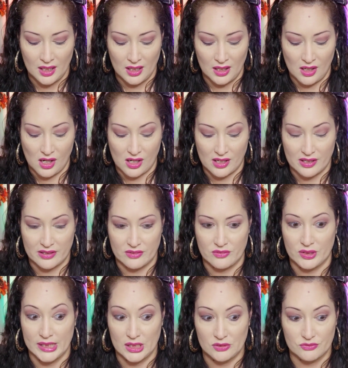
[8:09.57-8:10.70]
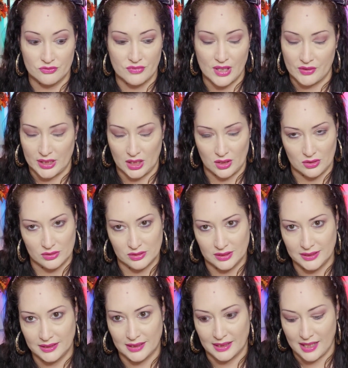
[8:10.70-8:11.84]
are running very low.
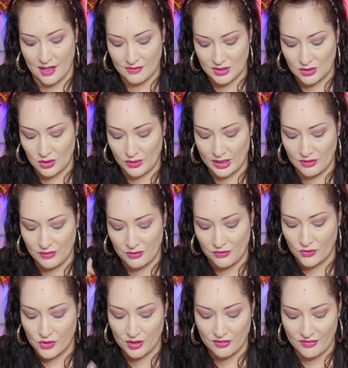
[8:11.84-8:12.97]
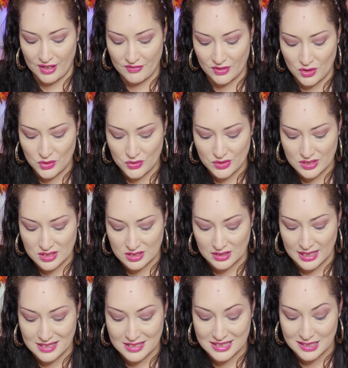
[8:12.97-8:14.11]
Like I have to go in with 4 or 5 coats to
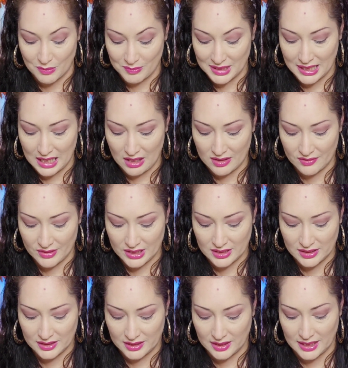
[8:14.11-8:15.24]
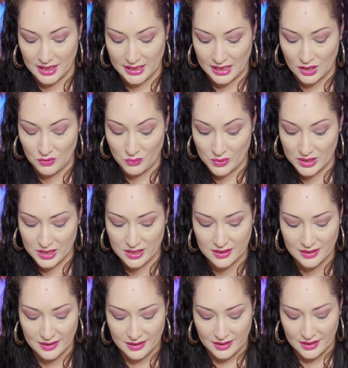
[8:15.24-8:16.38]
get something out of it, and I needed one.
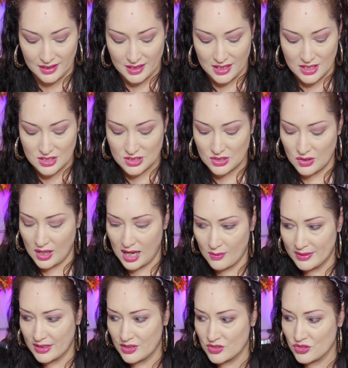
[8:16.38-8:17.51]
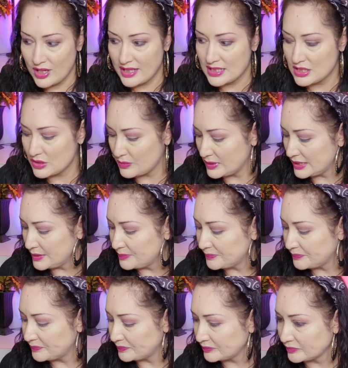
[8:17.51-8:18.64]
So I wanted to try this one
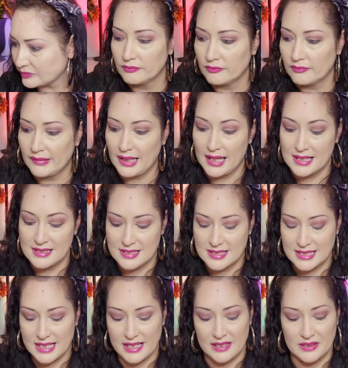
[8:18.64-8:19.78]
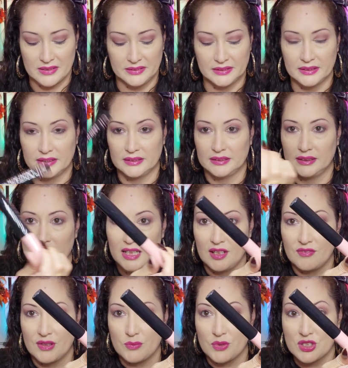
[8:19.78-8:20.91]
and see if
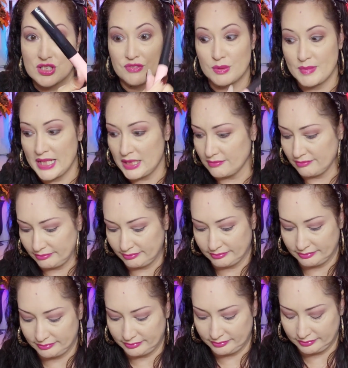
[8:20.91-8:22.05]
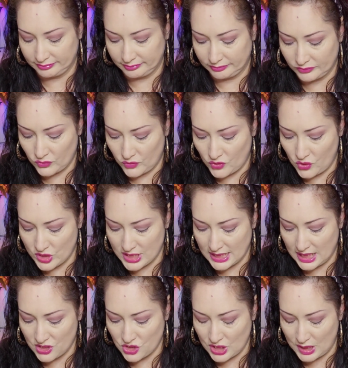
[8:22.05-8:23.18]
it works for me. Of course I
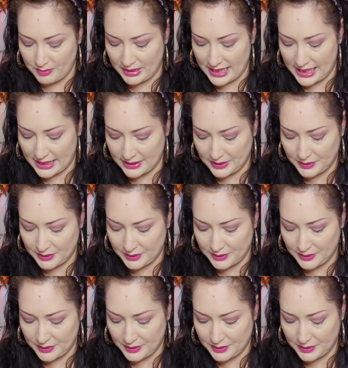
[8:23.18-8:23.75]
got shade black.